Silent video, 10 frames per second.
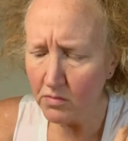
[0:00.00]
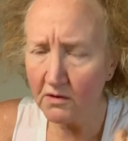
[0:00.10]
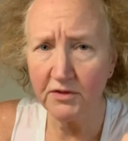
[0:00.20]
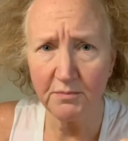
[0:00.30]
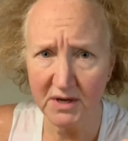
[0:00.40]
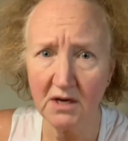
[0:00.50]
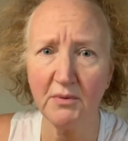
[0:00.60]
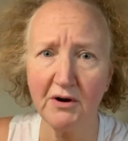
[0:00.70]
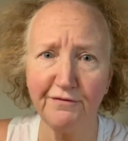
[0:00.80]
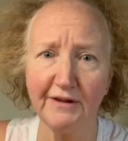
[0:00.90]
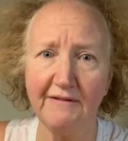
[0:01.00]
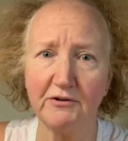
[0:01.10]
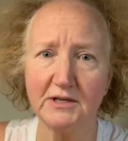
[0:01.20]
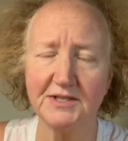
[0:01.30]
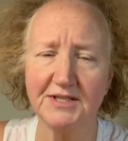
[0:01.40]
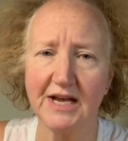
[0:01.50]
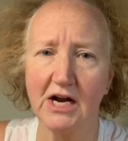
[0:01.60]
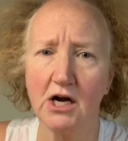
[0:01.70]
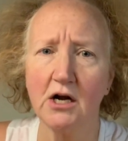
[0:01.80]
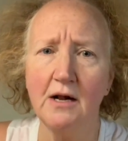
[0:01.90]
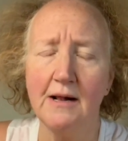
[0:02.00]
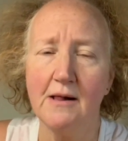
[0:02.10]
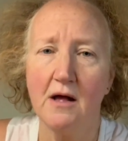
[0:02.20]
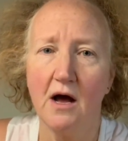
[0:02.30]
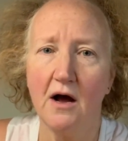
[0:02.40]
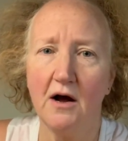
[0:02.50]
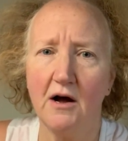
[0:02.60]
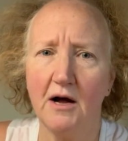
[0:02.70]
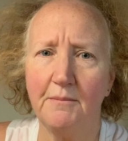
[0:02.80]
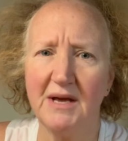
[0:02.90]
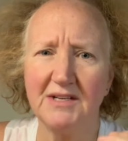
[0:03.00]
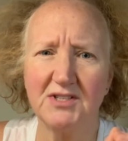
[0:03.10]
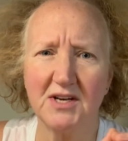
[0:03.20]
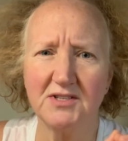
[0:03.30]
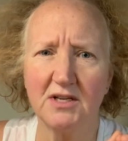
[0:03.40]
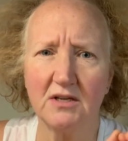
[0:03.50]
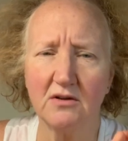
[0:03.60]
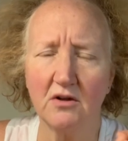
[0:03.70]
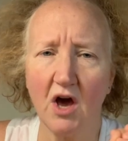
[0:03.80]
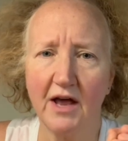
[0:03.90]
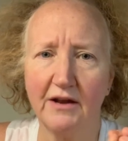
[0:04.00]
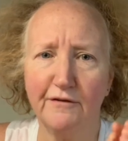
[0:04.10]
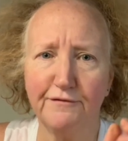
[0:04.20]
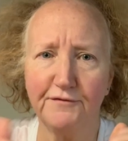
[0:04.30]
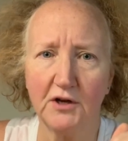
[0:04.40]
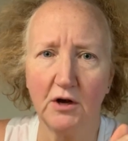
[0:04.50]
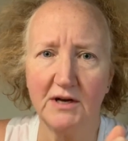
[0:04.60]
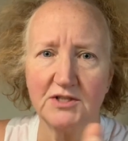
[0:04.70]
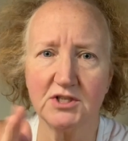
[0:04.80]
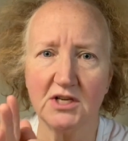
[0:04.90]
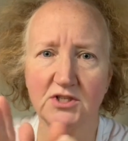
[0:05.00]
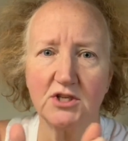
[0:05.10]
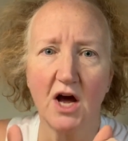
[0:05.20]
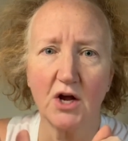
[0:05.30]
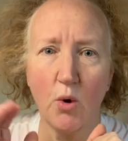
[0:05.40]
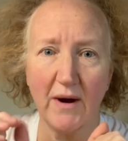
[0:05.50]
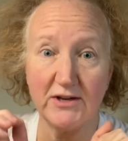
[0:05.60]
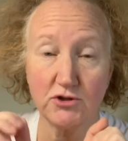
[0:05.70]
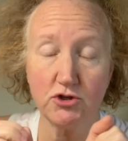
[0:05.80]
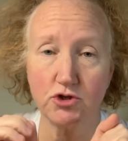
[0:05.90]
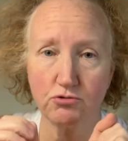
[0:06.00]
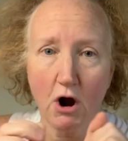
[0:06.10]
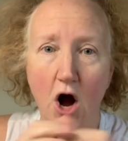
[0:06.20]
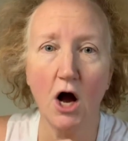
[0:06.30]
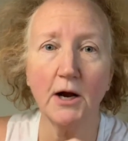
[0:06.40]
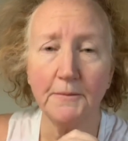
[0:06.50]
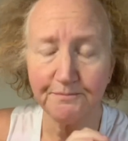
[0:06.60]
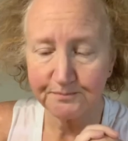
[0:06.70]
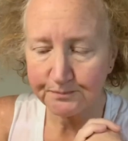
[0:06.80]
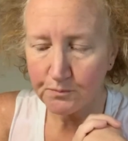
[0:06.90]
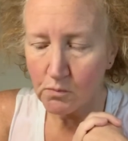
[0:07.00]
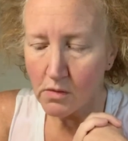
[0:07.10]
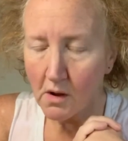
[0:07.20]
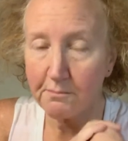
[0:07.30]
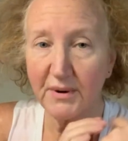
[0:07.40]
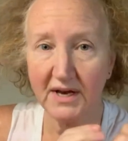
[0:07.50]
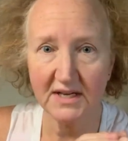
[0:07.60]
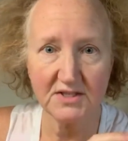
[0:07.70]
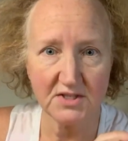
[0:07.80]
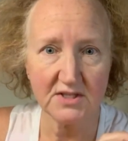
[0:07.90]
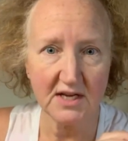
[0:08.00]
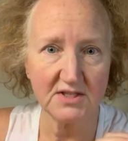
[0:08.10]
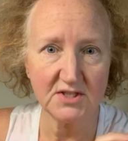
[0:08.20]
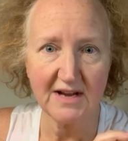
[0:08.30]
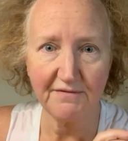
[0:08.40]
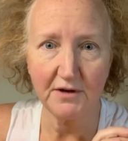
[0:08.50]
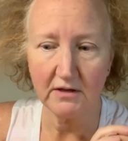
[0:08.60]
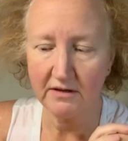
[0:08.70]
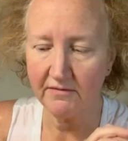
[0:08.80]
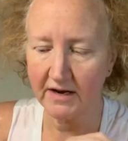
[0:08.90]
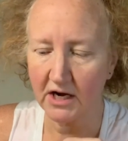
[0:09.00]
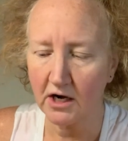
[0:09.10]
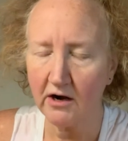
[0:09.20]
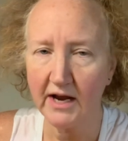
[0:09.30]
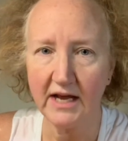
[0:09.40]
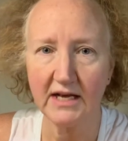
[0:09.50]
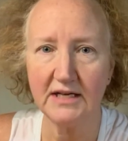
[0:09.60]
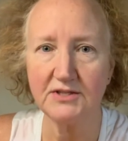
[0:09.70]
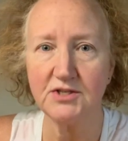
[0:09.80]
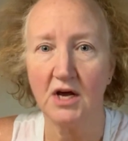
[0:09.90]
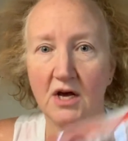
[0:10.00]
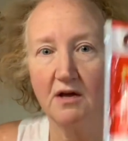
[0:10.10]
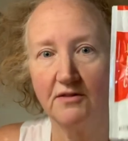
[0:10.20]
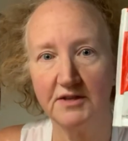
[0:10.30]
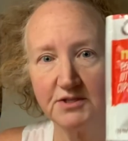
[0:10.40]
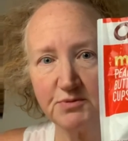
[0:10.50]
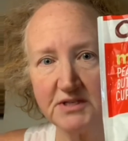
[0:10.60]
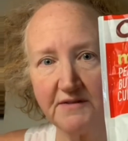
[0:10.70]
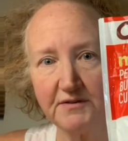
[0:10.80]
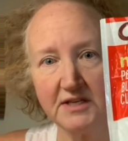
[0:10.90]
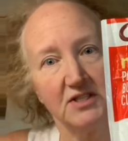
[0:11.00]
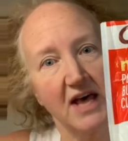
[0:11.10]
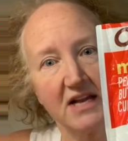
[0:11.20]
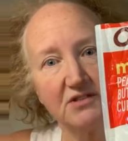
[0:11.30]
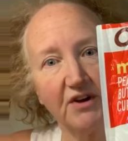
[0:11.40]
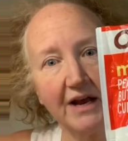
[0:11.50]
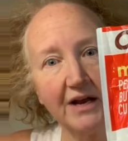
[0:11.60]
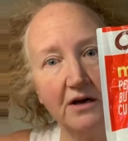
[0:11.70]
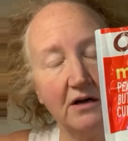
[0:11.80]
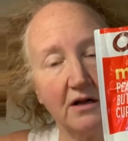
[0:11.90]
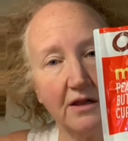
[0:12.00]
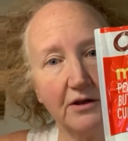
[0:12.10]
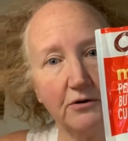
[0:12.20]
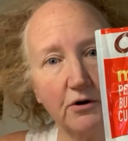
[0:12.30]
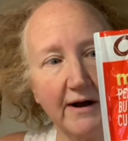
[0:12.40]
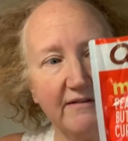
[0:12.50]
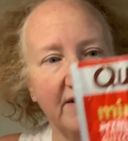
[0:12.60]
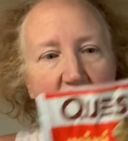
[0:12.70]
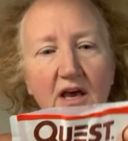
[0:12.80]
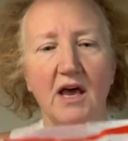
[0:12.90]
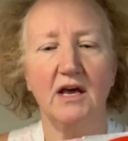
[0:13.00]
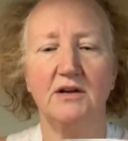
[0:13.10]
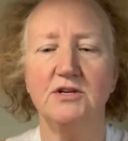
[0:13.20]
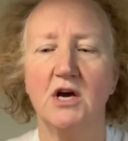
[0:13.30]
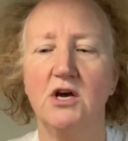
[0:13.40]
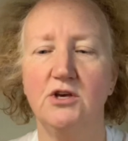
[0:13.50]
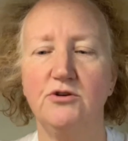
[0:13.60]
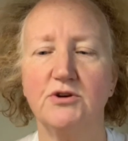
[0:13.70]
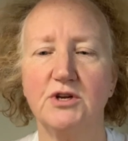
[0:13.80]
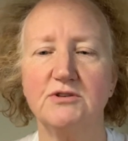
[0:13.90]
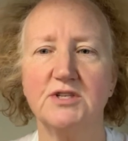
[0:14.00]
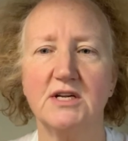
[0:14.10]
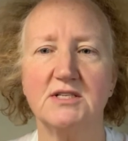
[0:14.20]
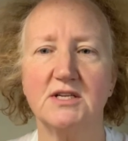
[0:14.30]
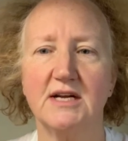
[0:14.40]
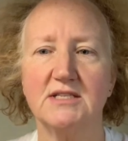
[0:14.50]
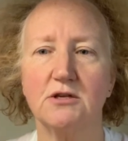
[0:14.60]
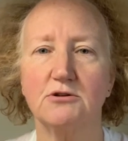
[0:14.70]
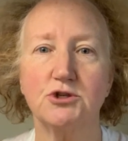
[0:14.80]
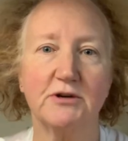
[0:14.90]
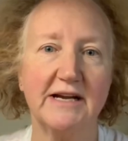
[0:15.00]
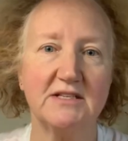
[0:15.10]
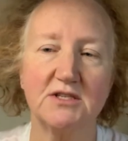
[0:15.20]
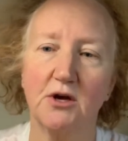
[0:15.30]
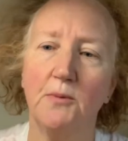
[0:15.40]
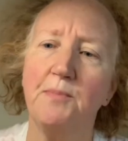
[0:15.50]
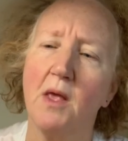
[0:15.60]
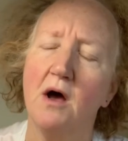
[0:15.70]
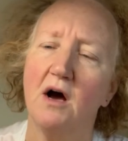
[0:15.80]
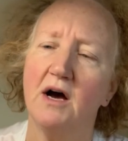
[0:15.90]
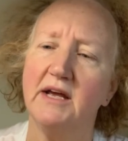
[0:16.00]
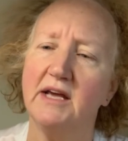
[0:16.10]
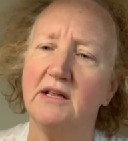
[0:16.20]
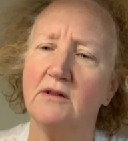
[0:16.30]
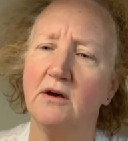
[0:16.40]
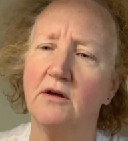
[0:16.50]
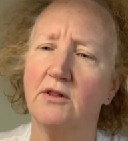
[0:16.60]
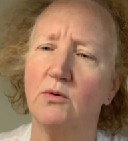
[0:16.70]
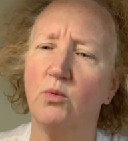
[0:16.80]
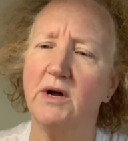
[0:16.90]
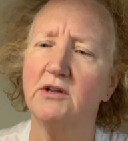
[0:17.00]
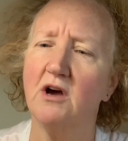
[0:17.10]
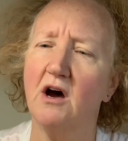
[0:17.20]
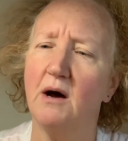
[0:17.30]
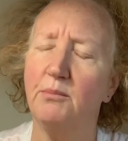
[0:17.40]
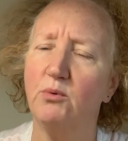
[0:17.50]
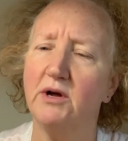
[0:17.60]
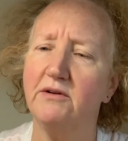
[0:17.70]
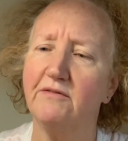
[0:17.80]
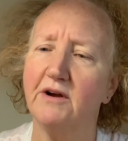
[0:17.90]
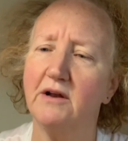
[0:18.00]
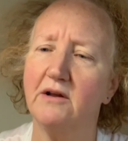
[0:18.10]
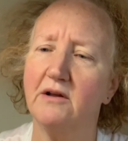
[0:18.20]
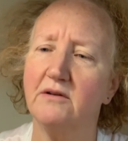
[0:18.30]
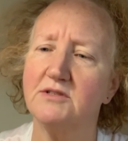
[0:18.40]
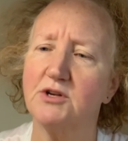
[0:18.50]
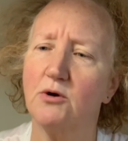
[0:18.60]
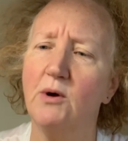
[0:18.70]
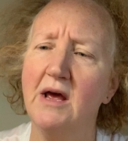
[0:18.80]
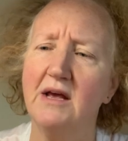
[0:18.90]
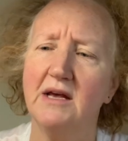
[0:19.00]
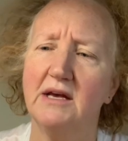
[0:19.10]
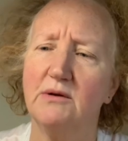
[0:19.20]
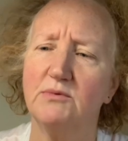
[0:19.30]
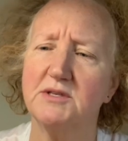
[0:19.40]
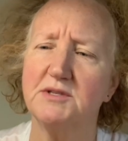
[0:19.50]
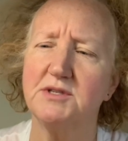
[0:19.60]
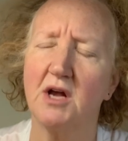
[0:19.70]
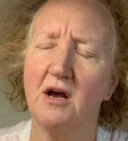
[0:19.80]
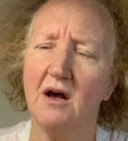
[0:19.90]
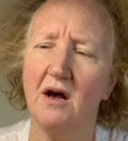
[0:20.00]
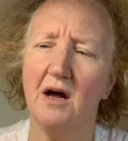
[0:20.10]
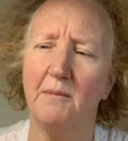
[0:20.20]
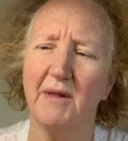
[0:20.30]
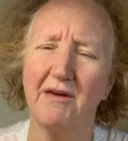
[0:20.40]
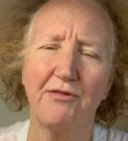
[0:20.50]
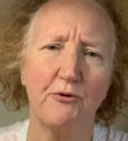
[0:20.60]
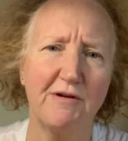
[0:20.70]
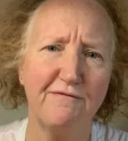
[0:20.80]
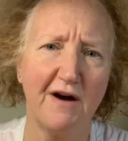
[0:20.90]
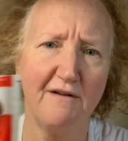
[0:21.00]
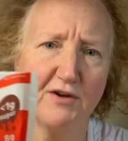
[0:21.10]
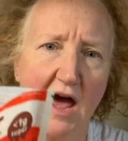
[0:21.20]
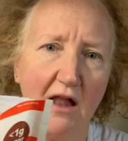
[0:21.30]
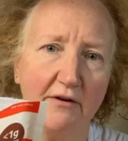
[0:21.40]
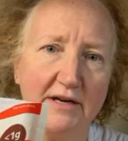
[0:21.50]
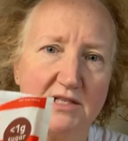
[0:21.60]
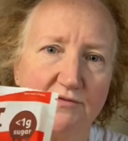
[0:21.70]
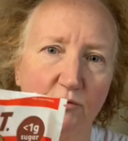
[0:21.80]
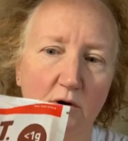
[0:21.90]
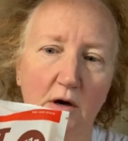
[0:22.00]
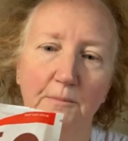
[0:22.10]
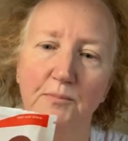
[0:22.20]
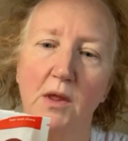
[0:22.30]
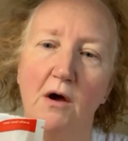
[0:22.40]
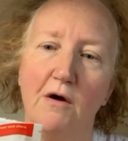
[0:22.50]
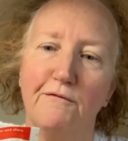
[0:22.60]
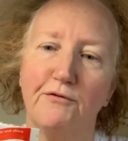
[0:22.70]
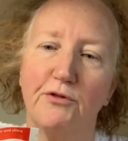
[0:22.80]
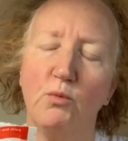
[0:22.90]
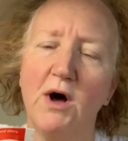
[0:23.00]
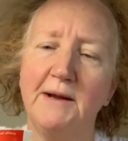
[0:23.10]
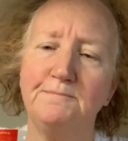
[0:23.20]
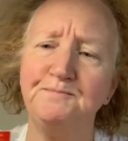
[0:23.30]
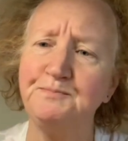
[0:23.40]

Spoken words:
The peanut butter flavor is there. It doesn't kind of, it's not quite as strong, but it's definitely there. And this would definitely satisfy a little craving, and you could use it as a nice little treat. So I ate the 1 cup, 1 divided in. So it was like 35 calories for the one.